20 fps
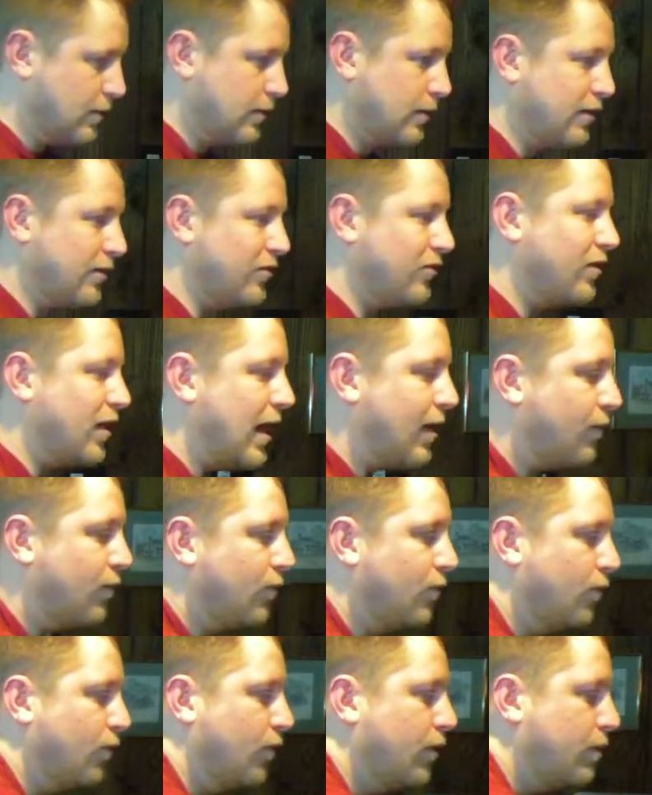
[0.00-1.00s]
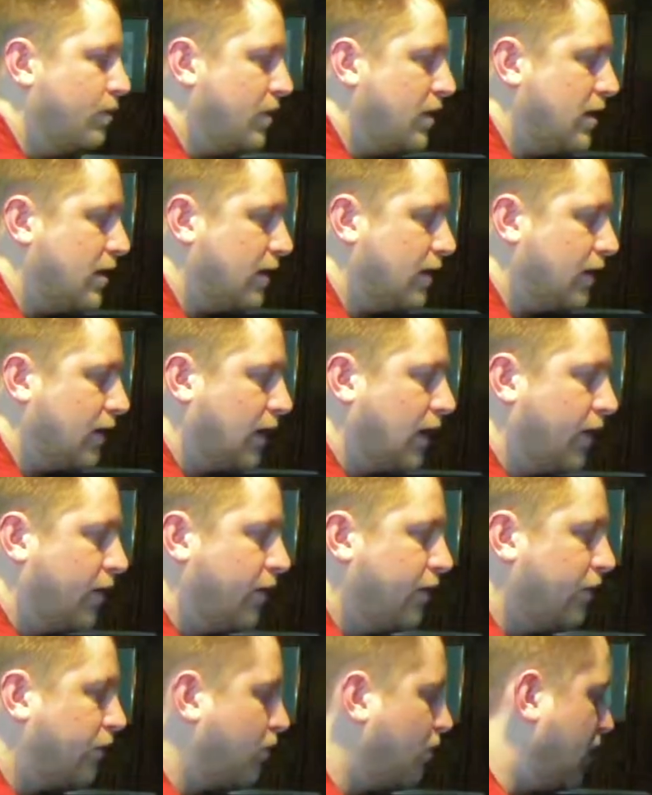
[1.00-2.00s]
because that would be a
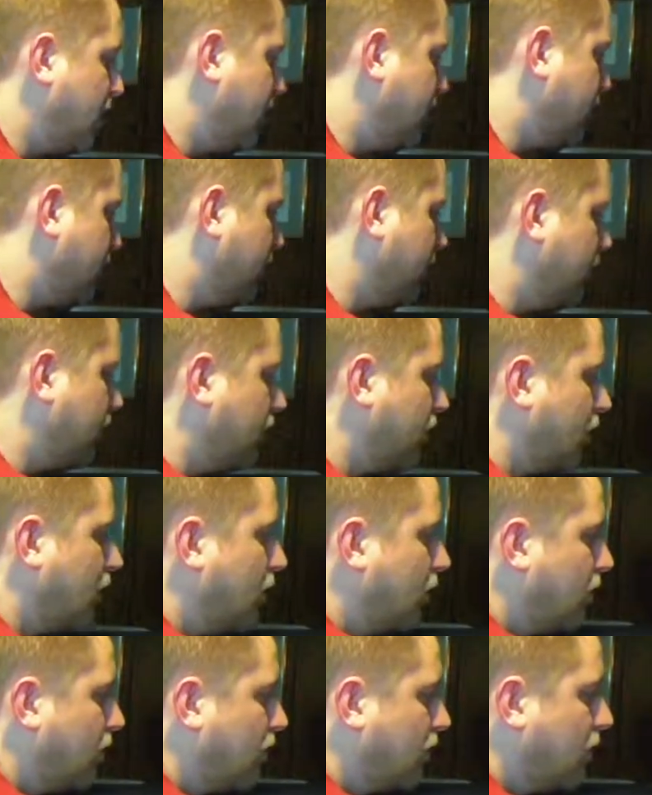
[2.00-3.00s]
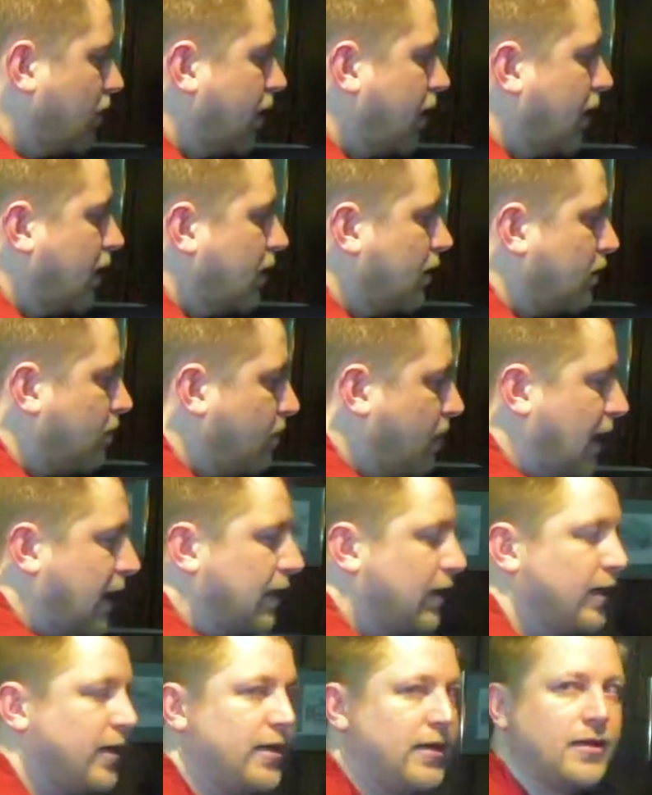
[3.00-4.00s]
hilarious way for this to all end
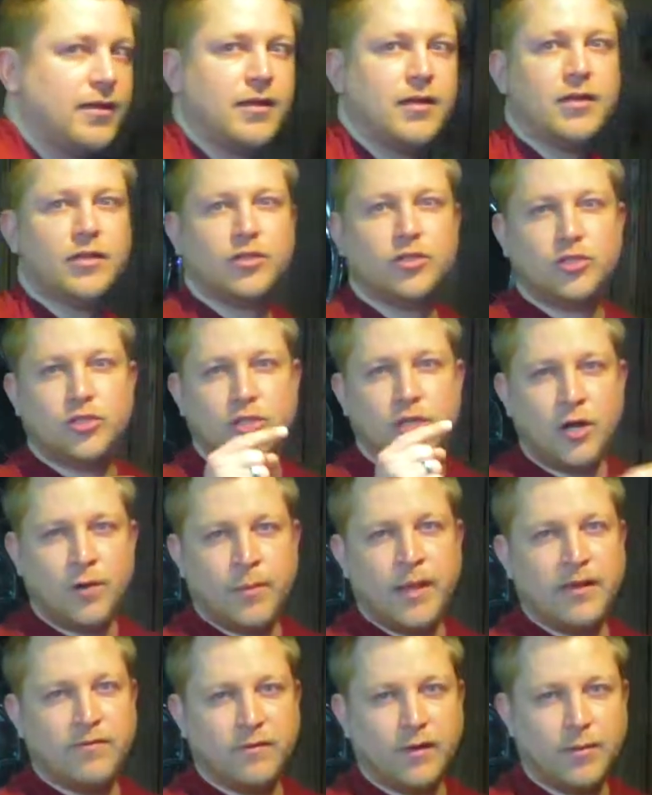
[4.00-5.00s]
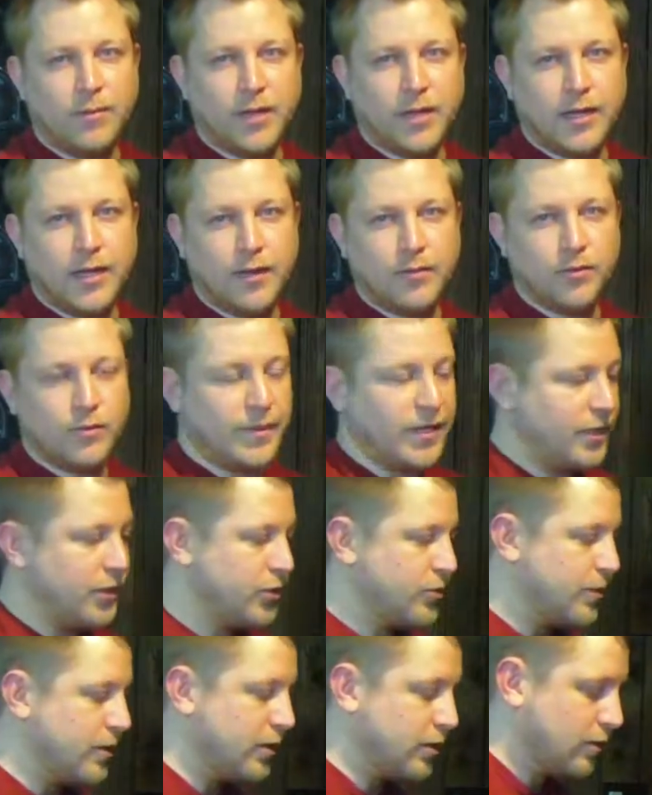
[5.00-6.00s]
badly. Don't make fun of my cable
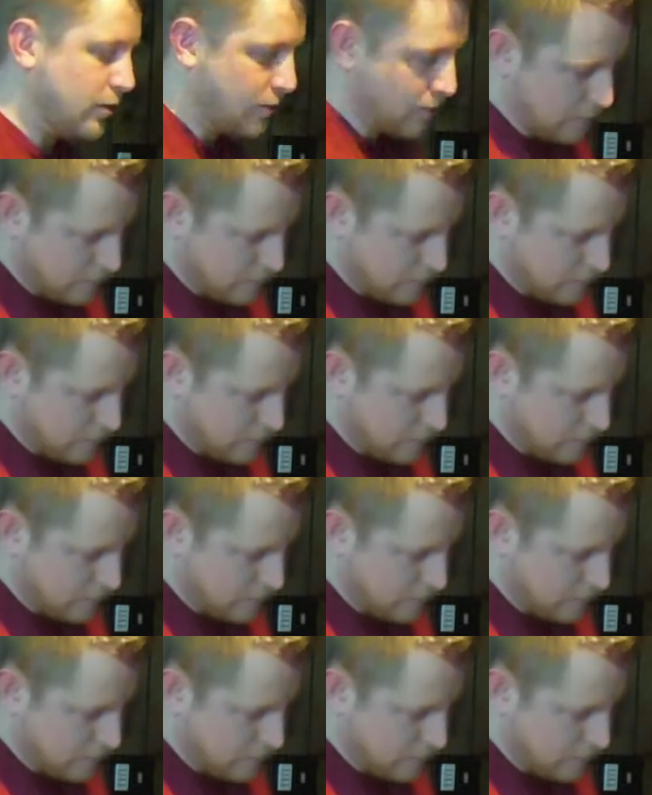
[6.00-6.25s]
management.